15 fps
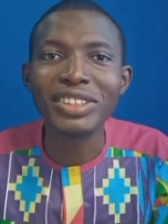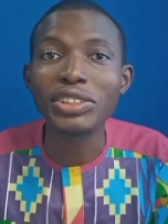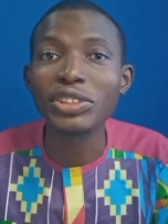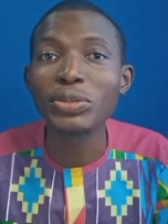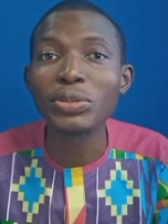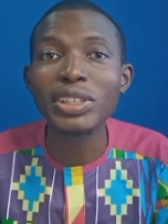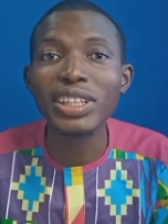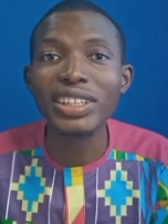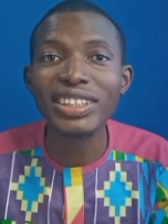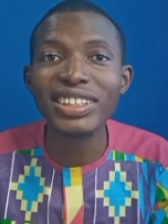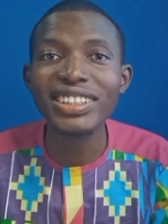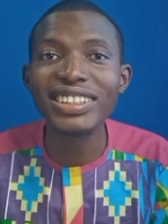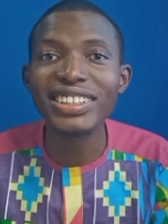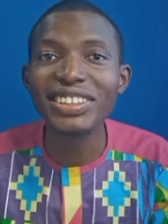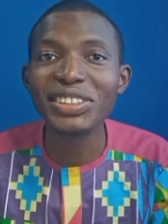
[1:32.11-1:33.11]
it
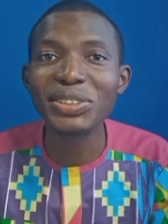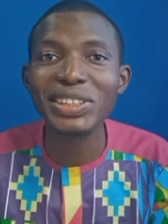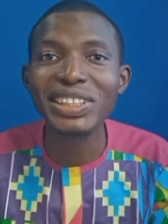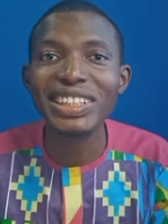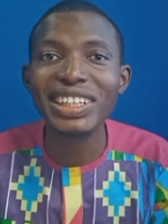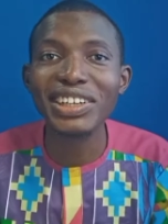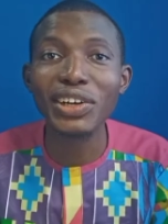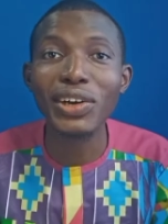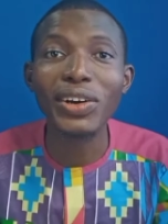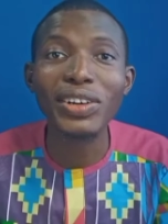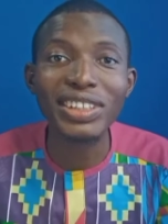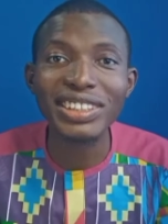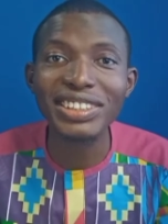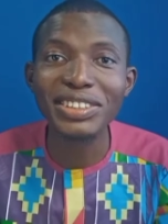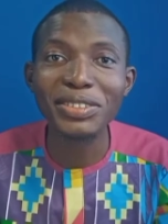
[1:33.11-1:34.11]
really
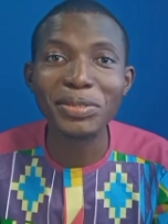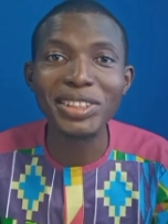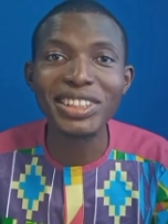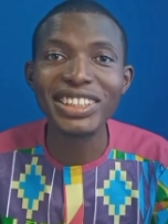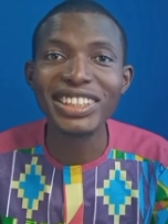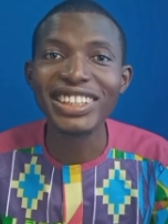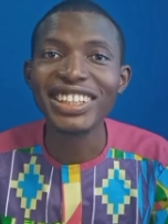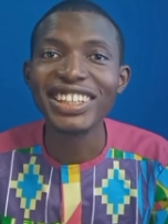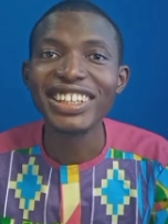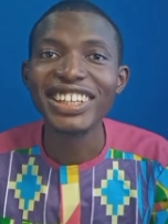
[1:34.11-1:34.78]
encouraged me.